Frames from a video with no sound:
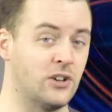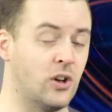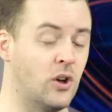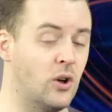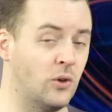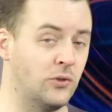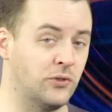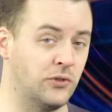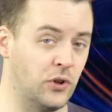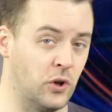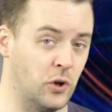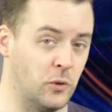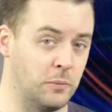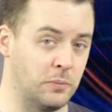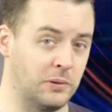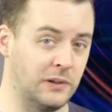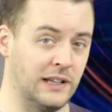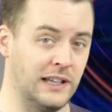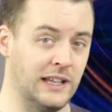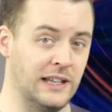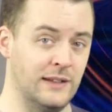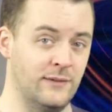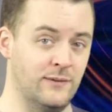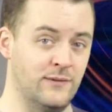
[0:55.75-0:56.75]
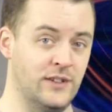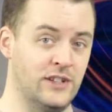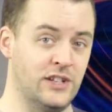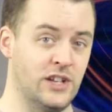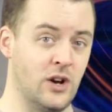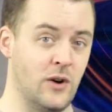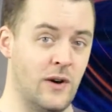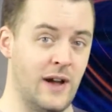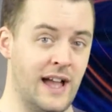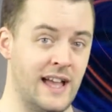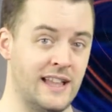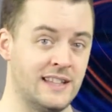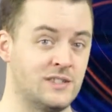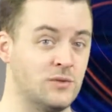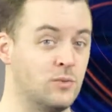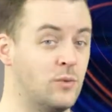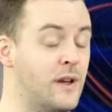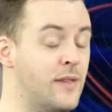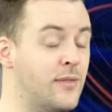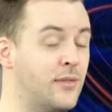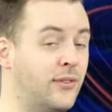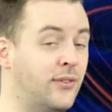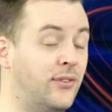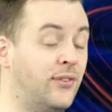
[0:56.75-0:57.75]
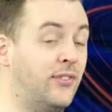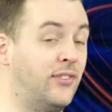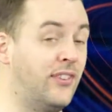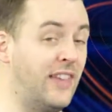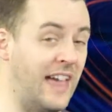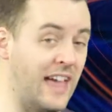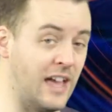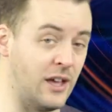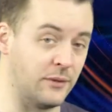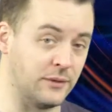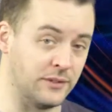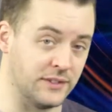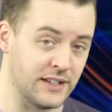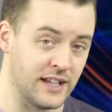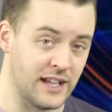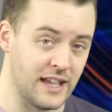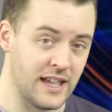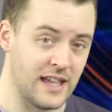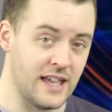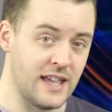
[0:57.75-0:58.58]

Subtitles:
autoplay video ads with sound.